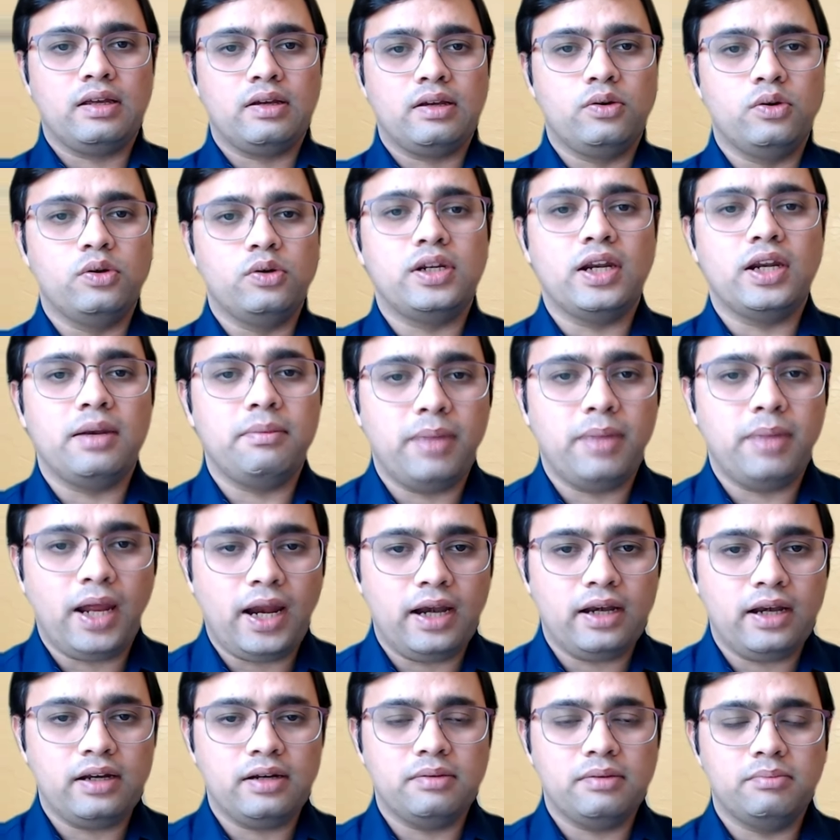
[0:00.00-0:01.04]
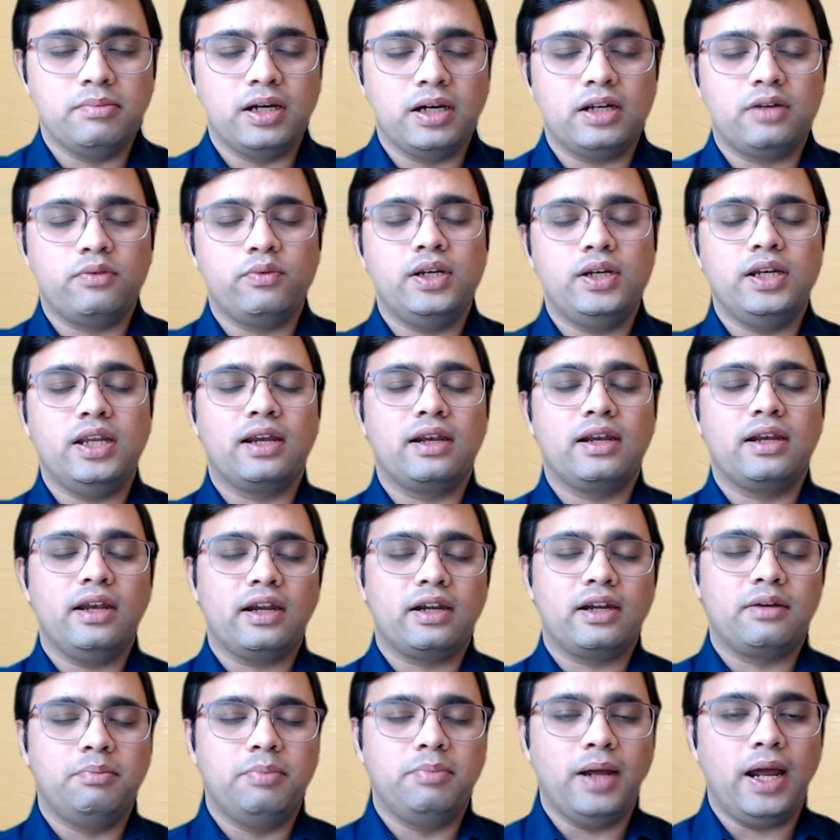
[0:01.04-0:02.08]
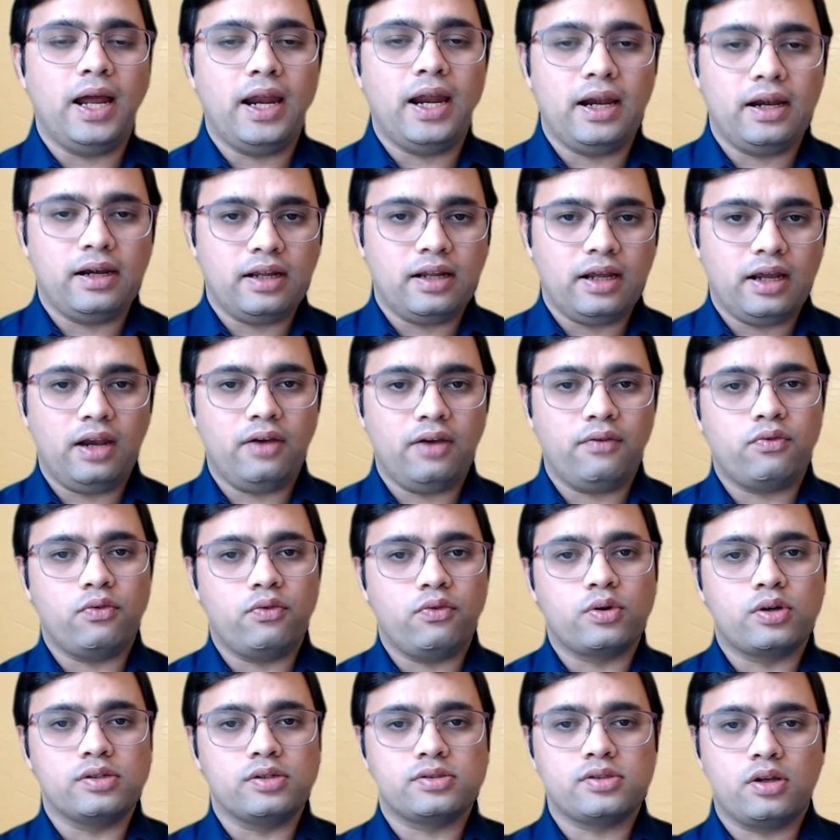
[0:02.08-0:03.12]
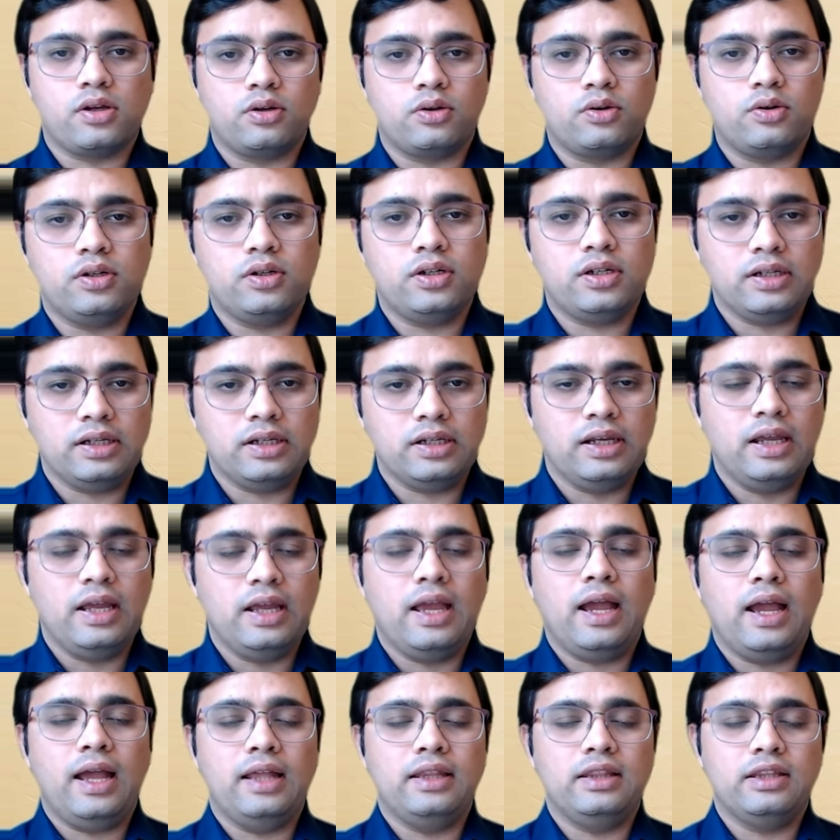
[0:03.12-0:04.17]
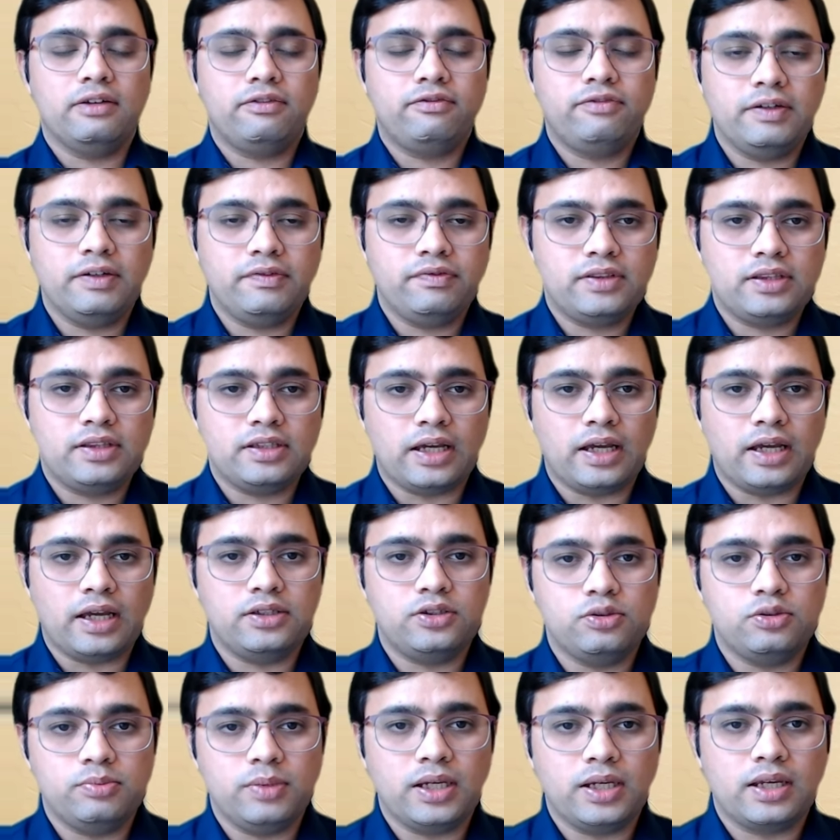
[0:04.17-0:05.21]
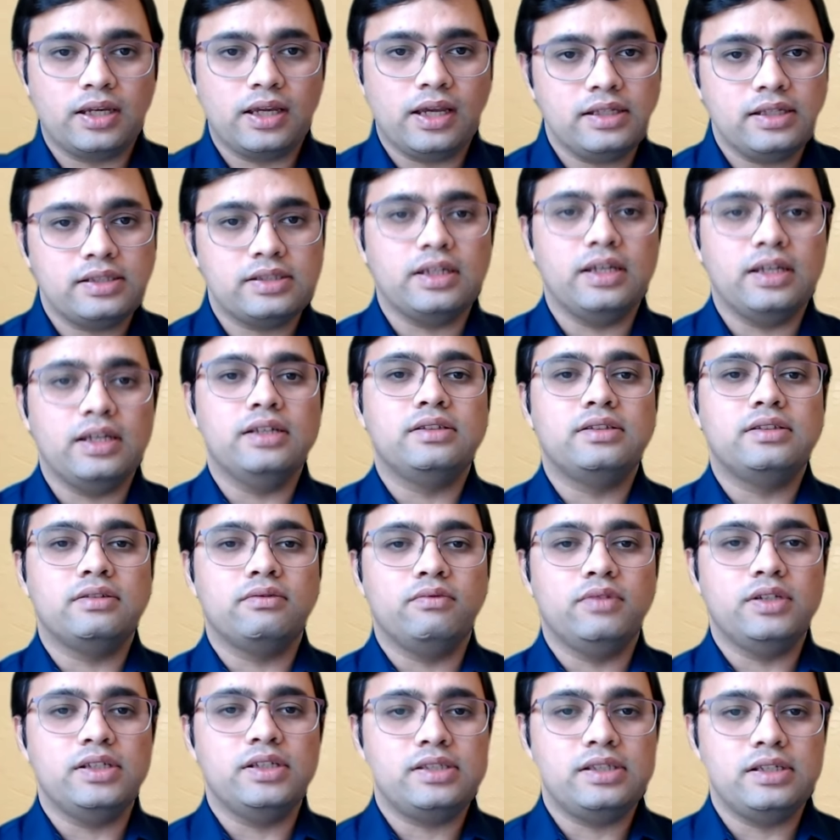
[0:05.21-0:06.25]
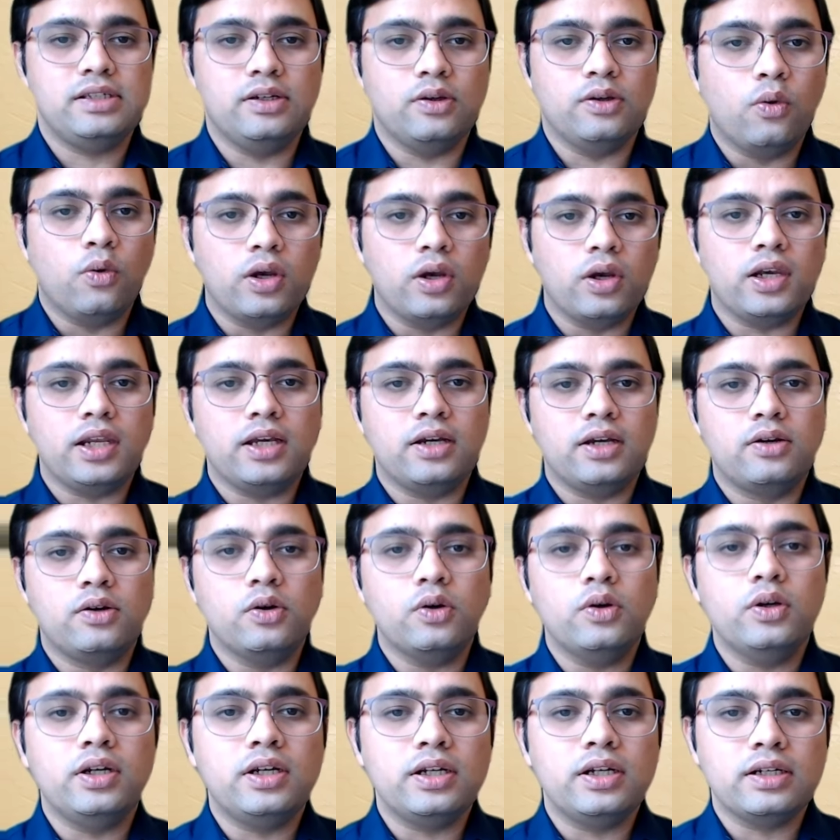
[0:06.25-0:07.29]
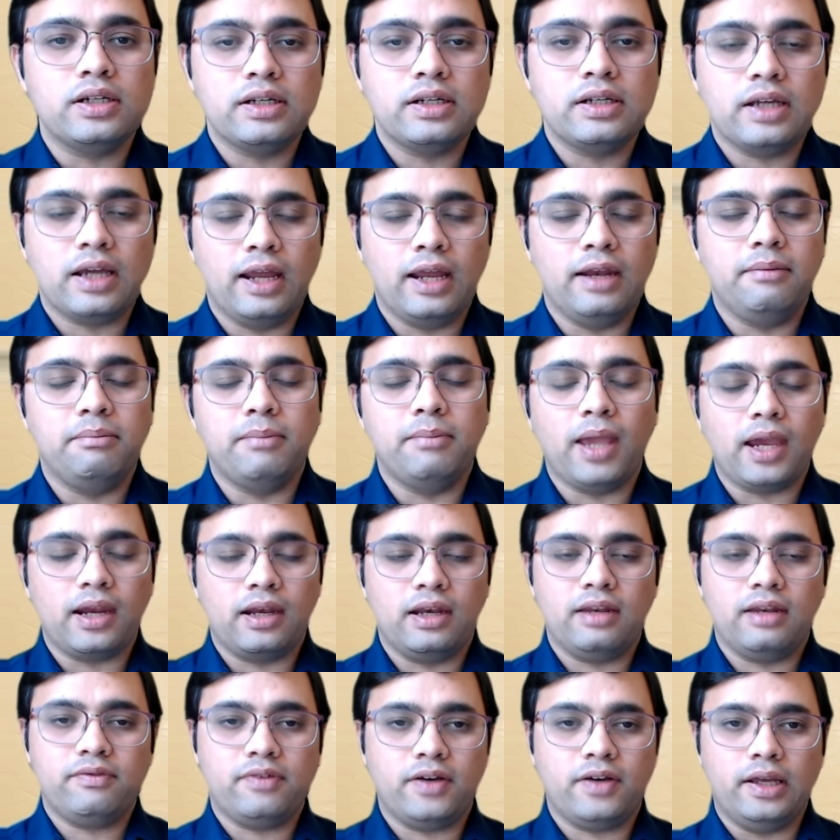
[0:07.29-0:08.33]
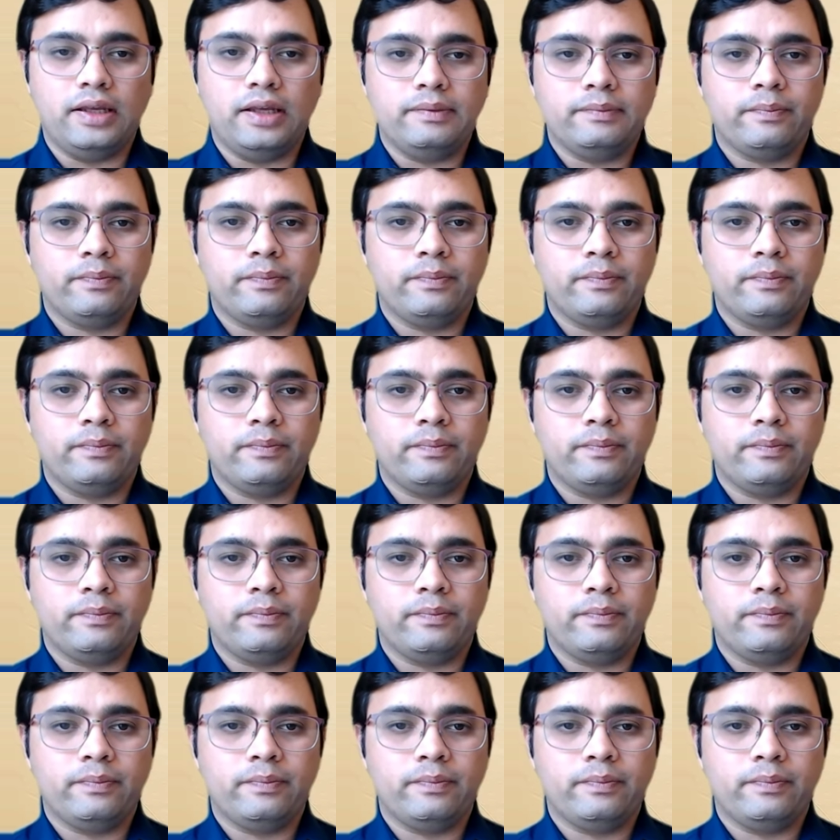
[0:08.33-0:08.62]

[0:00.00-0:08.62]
good and bad, but we neglect bad and focus on good. And the fifth, as you may guess, is we see only good and magnify.